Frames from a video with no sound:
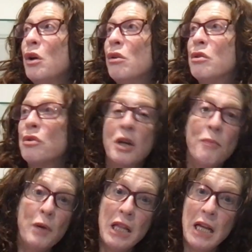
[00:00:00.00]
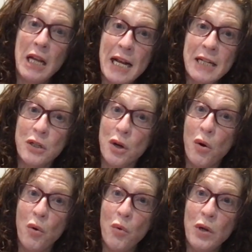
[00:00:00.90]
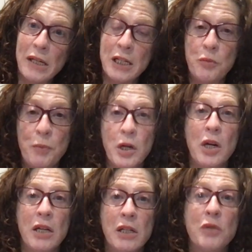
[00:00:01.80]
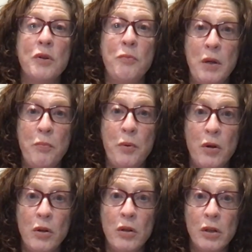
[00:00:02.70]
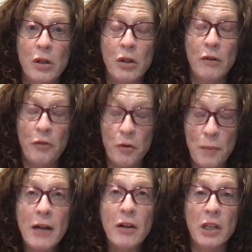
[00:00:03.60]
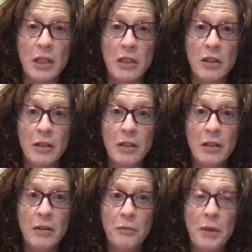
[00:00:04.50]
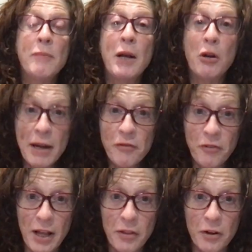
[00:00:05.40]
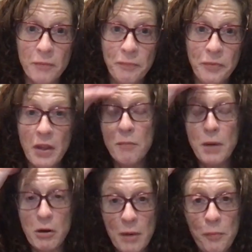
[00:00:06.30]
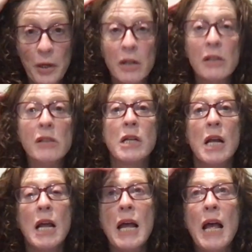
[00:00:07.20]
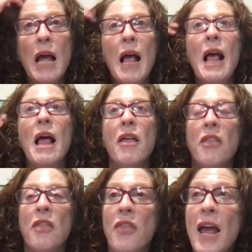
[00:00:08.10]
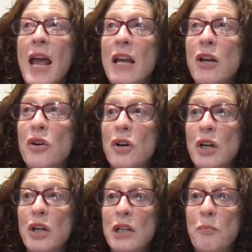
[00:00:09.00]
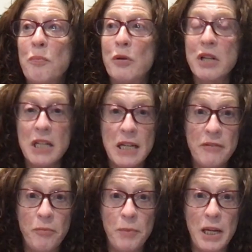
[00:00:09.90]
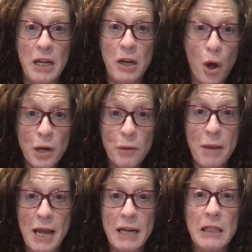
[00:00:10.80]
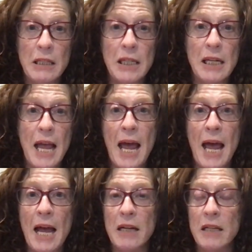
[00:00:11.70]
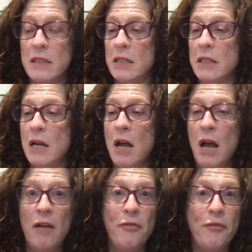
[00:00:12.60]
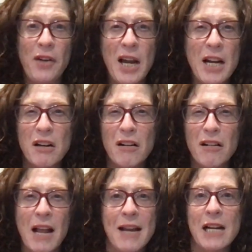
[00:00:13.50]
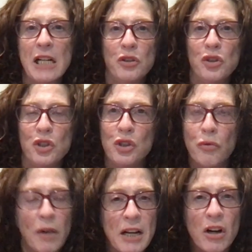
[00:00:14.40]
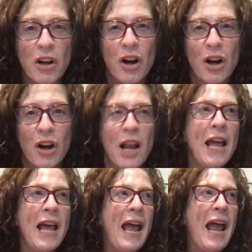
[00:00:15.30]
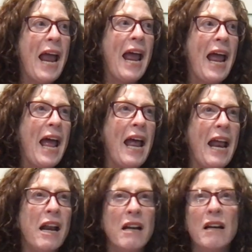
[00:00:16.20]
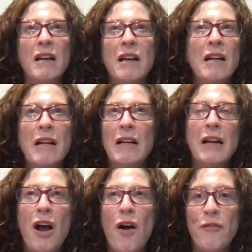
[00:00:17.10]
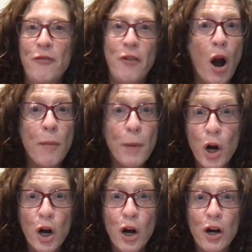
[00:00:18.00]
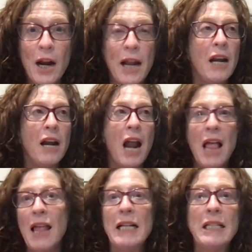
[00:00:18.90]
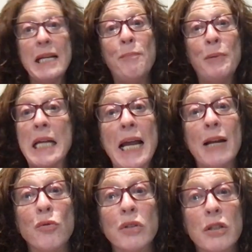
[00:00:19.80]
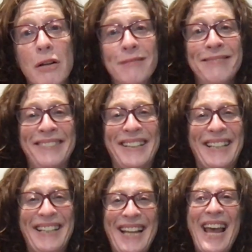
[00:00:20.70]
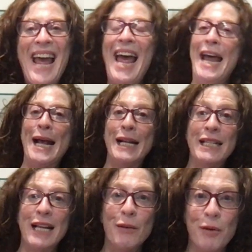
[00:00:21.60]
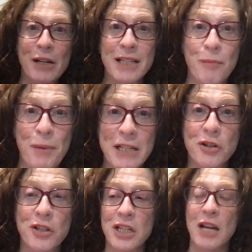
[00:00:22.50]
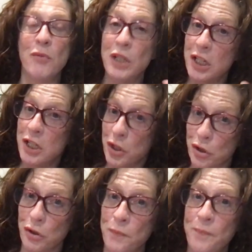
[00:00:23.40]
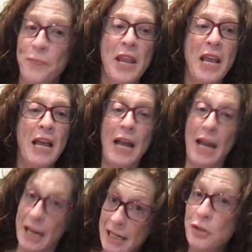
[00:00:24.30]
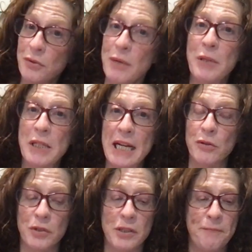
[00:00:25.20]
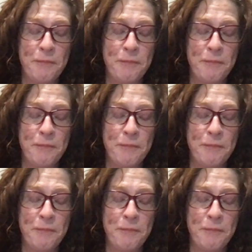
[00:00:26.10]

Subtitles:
So, somebody that has no experience with people from Ireland, like my grandfather, my grandparents, they could perceive me automatically as a fighter and a drinker and a farmer, and I like to eat potatoes. And I celebrate St. Patrick's Day, which is true. And I do eat potatoes.